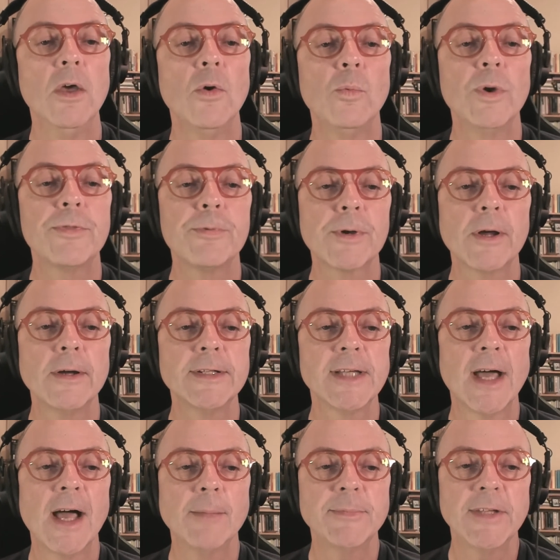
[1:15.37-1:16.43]
With regard to
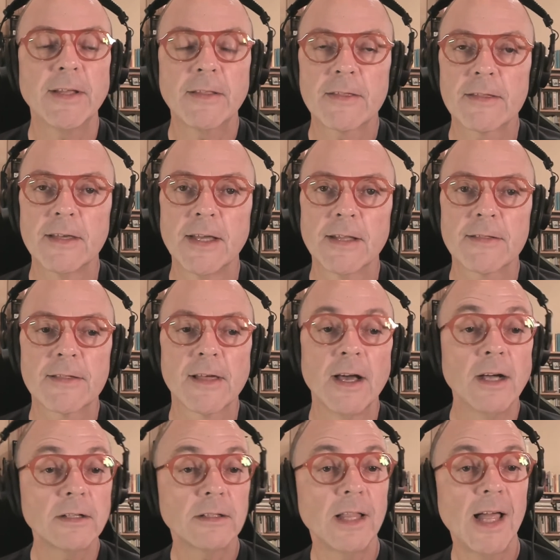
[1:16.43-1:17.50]
optics, it's
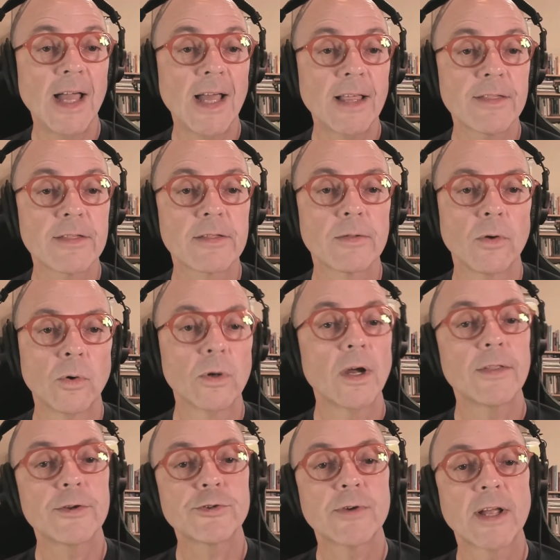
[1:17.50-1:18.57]
a glass or
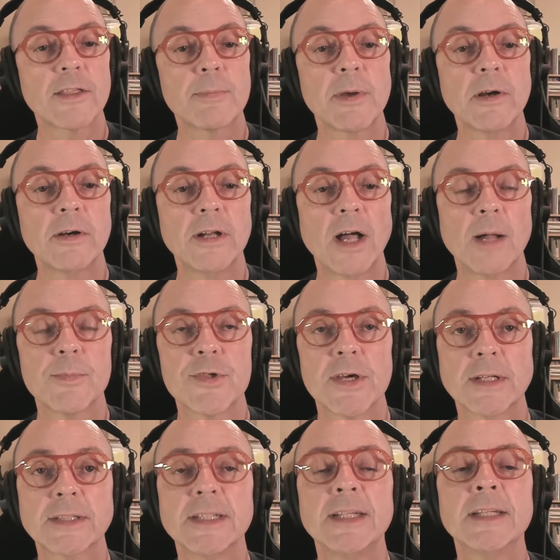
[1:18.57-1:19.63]
other transparent
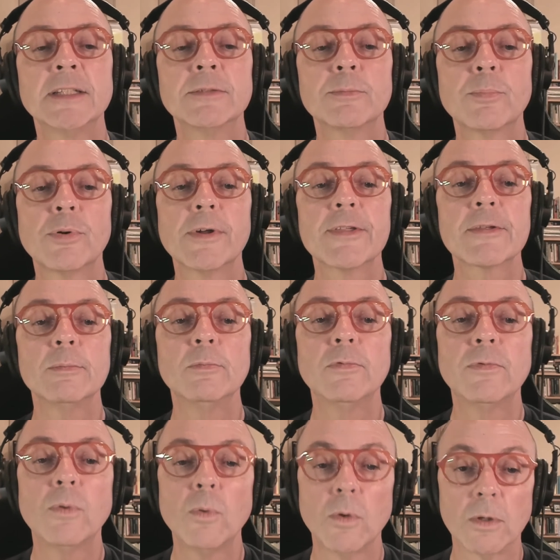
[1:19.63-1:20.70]
object in prism
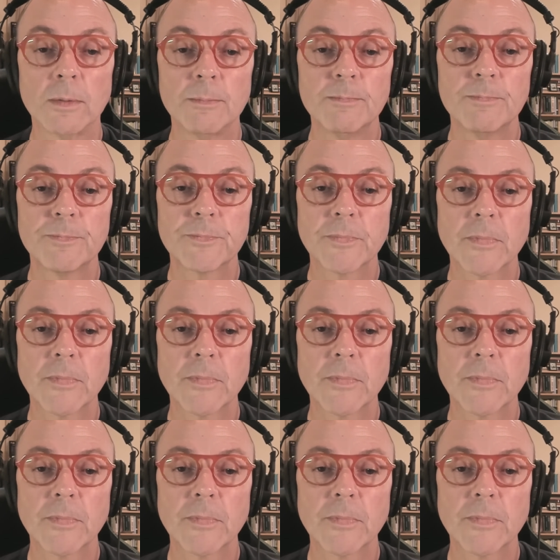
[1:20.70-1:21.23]
form,